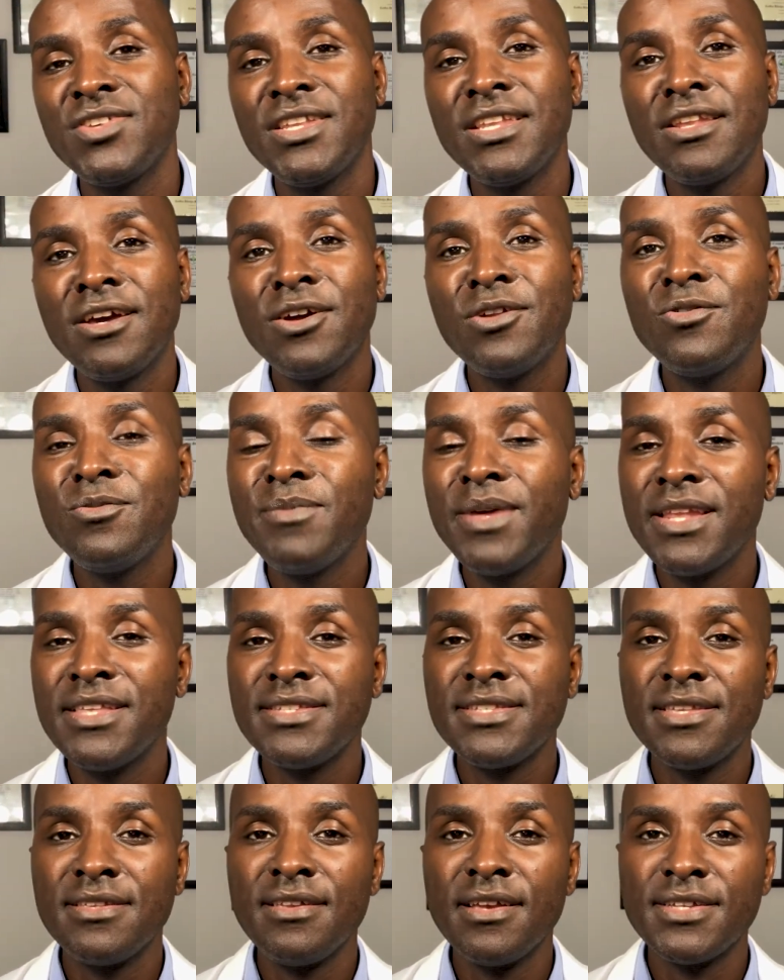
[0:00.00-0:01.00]
lumen is
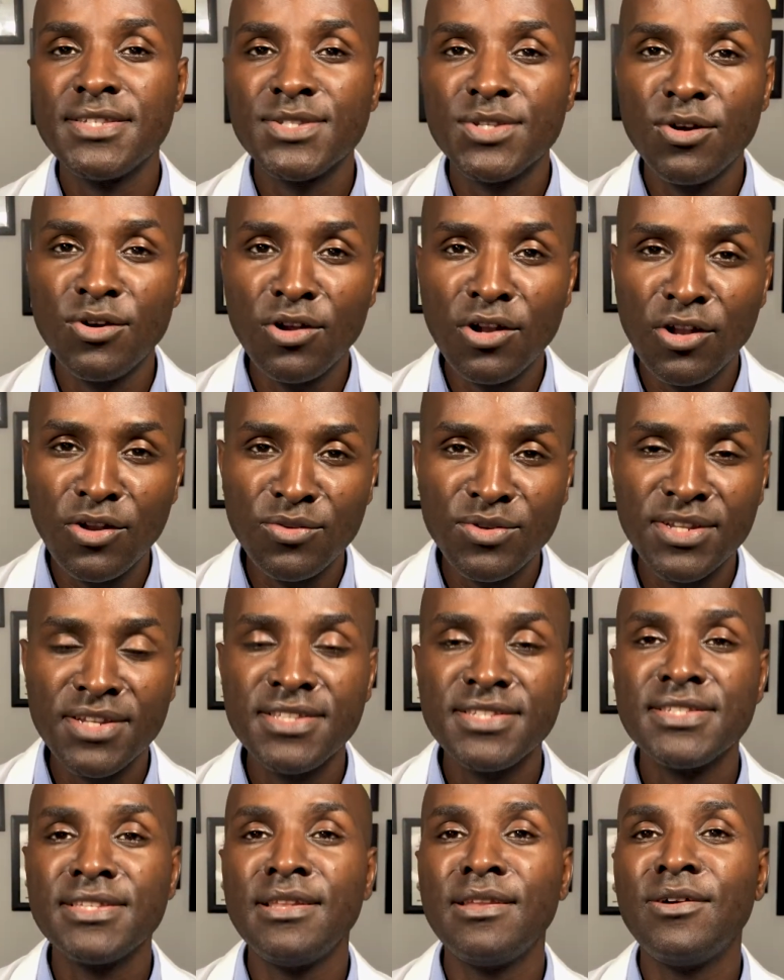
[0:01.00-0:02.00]
just occluded
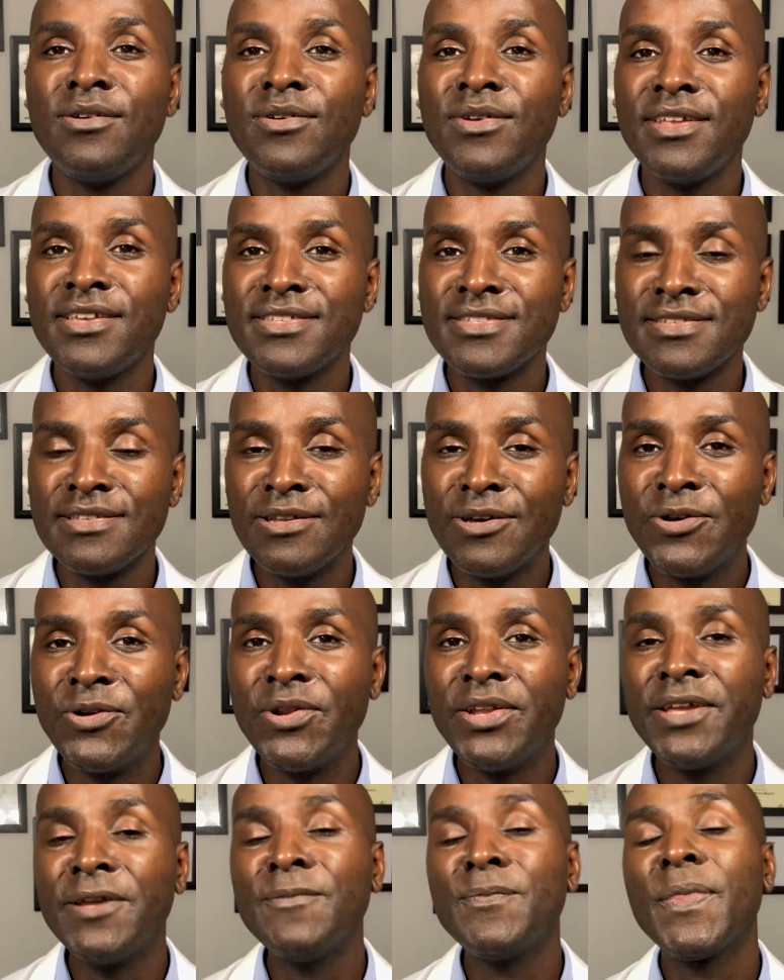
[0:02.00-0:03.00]

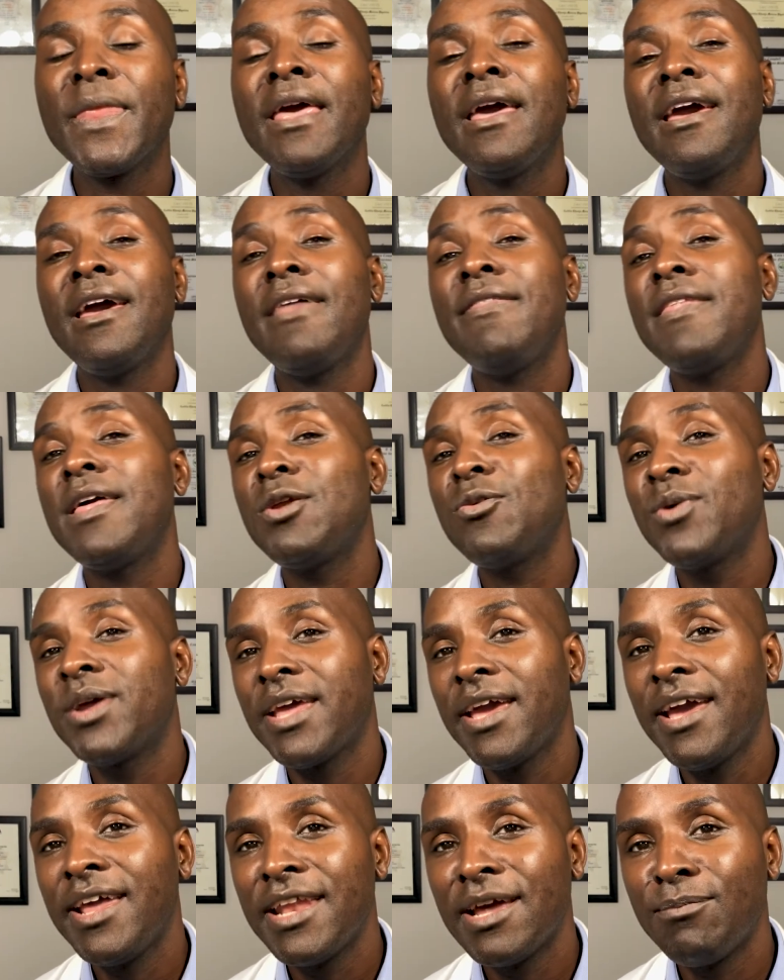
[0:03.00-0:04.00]
slowly, and then
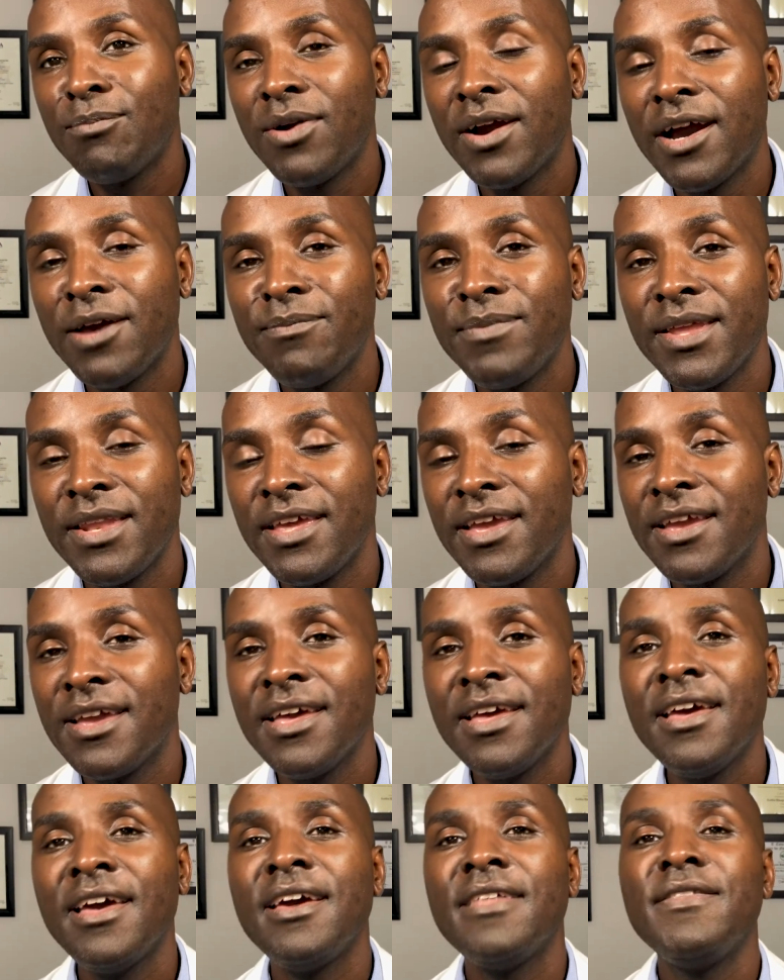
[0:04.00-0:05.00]
what end up happening,
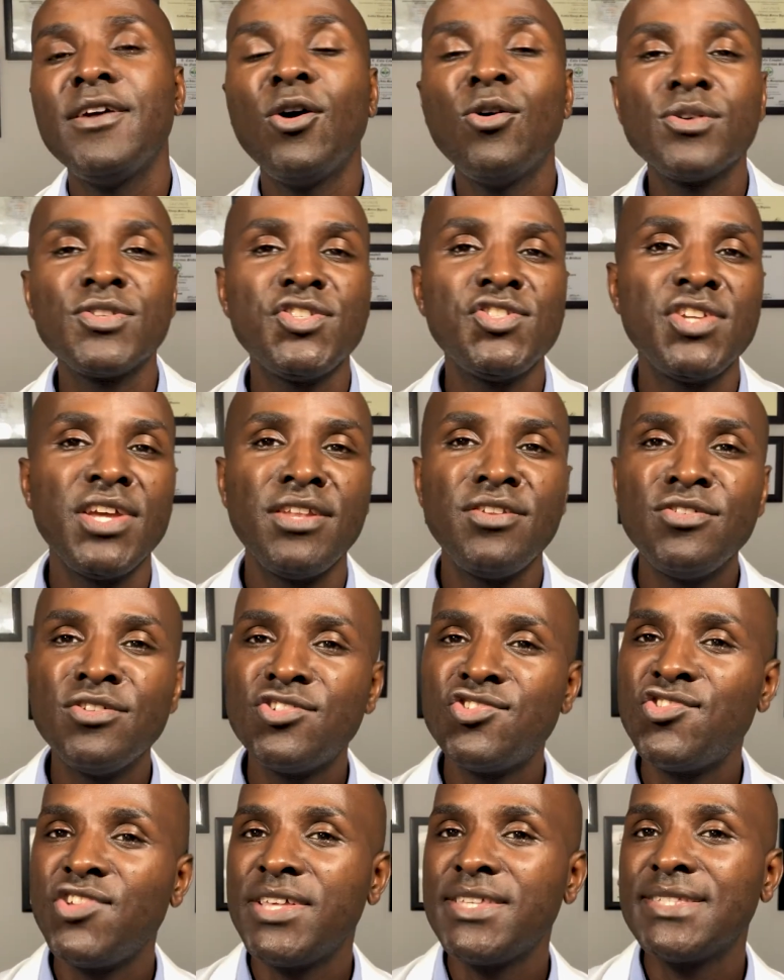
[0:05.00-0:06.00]
the oxygen
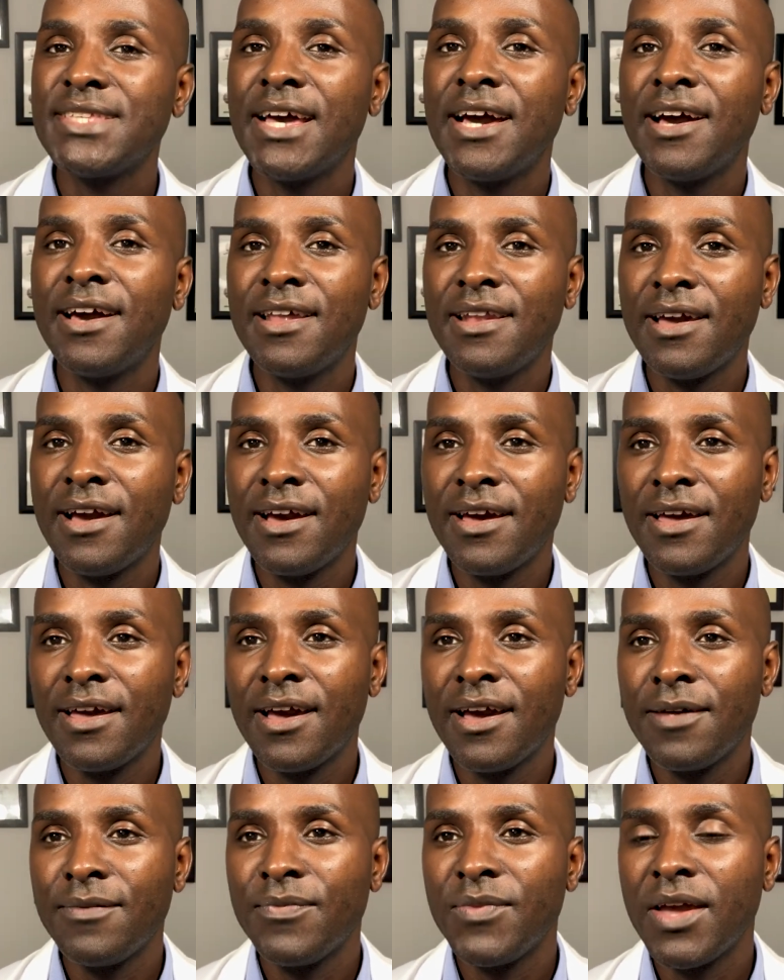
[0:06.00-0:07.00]
nutrients are
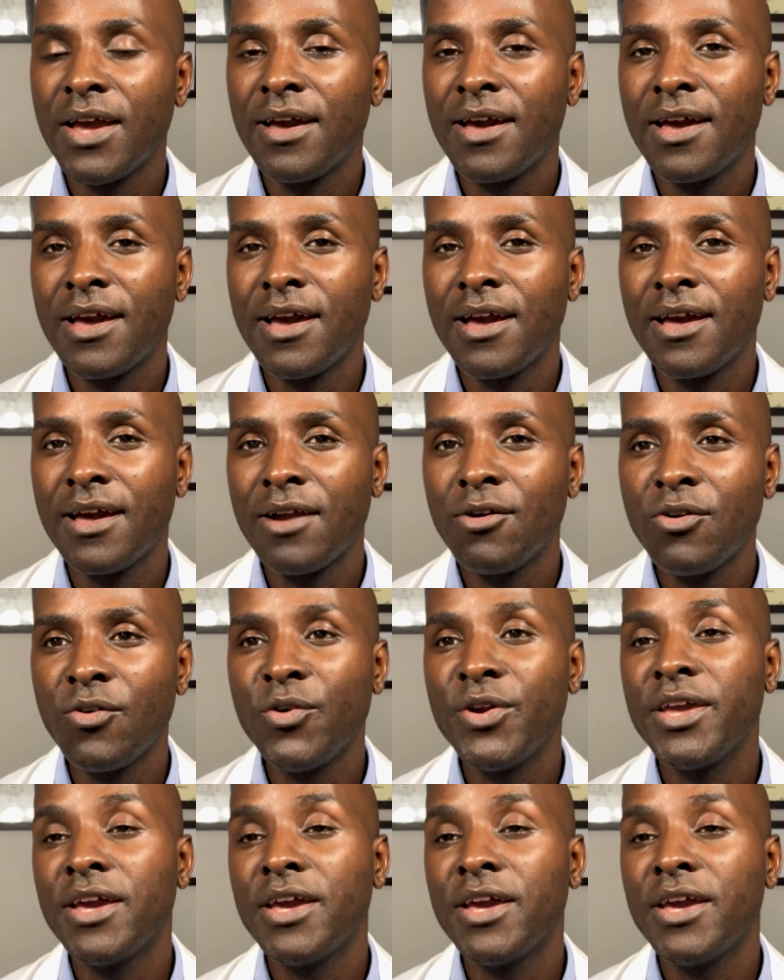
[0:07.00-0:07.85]
going,